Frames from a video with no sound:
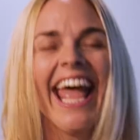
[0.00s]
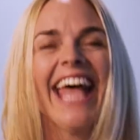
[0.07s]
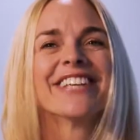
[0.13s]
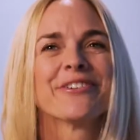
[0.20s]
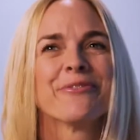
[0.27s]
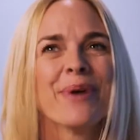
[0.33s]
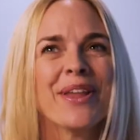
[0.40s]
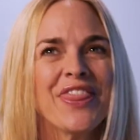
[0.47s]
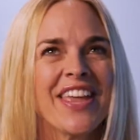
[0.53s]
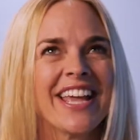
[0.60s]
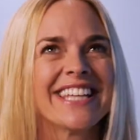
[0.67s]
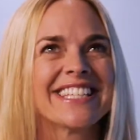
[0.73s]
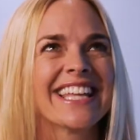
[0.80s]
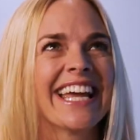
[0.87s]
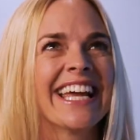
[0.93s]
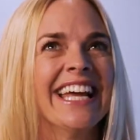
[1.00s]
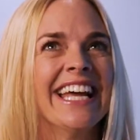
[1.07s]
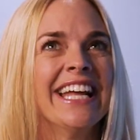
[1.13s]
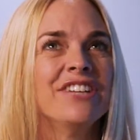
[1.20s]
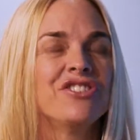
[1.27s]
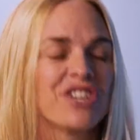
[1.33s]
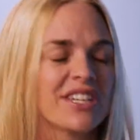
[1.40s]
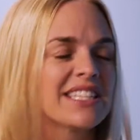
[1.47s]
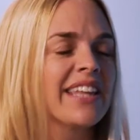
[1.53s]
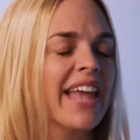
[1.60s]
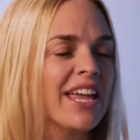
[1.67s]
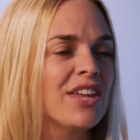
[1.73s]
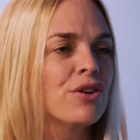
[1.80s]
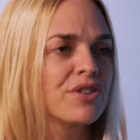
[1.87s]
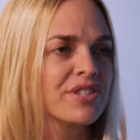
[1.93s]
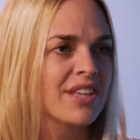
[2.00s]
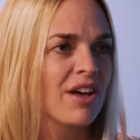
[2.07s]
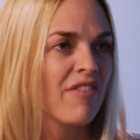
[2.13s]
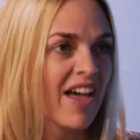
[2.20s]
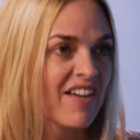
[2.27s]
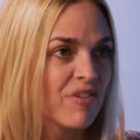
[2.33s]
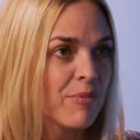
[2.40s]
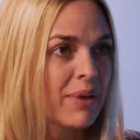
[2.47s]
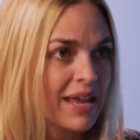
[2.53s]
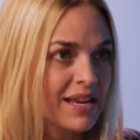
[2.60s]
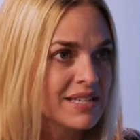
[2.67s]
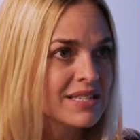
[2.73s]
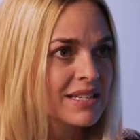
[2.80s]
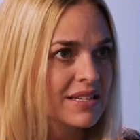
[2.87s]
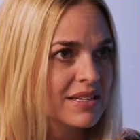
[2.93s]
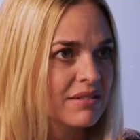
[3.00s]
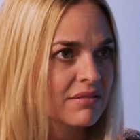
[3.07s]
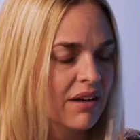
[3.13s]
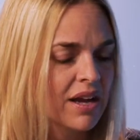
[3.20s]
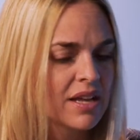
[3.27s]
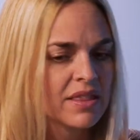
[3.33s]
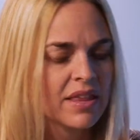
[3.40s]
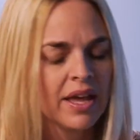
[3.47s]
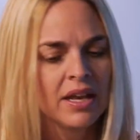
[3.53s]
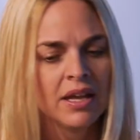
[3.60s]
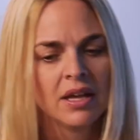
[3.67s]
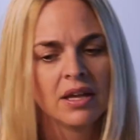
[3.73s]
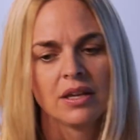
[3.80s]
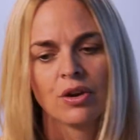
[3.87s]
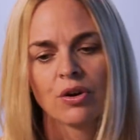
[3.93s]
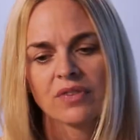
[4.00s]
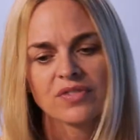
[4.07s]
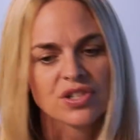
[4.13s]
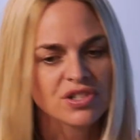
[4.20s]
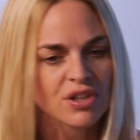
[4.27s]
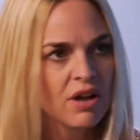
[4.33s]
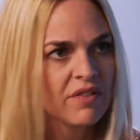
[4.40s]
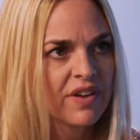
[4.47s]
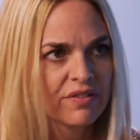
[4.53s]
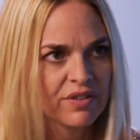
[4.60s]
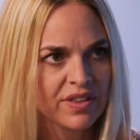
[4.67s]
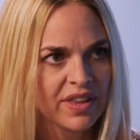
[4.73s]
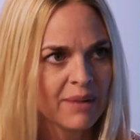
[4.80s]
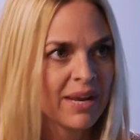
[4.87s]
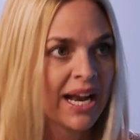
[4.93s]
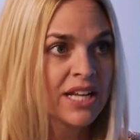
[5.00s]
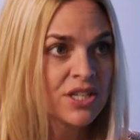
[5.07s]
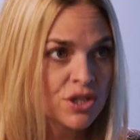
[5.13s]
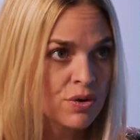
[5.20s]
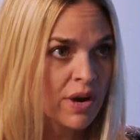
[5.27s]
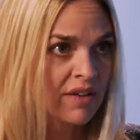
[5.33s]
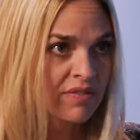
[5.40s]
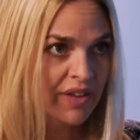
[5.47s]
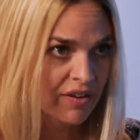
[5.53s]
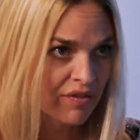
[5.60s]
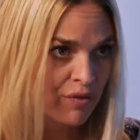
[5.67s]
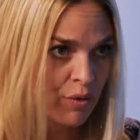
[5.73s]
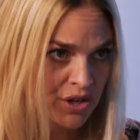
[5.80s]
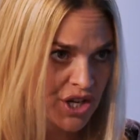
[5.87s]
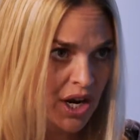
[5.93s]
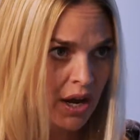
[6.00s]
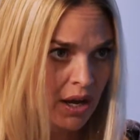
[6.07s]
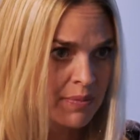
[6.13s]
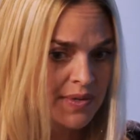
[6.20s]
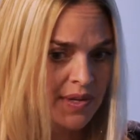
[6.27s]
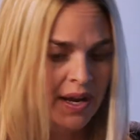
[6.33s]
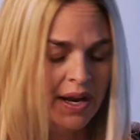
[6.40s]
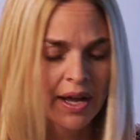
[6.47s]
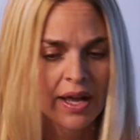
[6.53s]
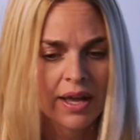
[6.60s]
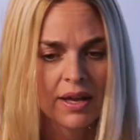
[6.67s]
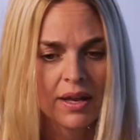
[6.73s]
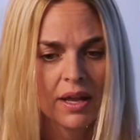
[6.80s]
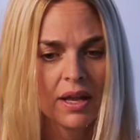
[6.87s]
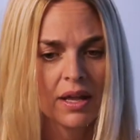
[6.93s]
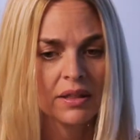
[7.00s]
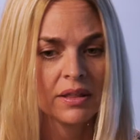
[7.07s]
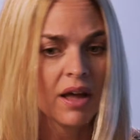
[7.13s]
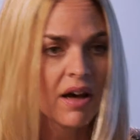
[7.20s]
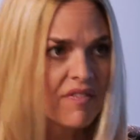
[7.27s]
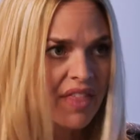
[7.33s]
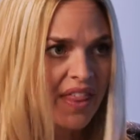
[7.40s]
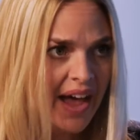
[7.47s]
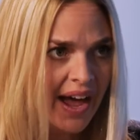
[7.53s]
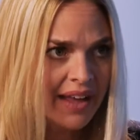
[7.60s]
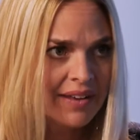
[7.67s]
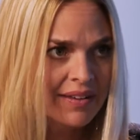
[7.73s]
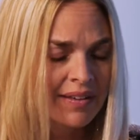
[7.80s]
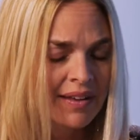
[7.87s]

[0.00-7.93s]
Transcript: So one thing is like, just let yourself have a pace, right? That you don't have to solve everything. I mean, I do have like 4 jobs and I love that.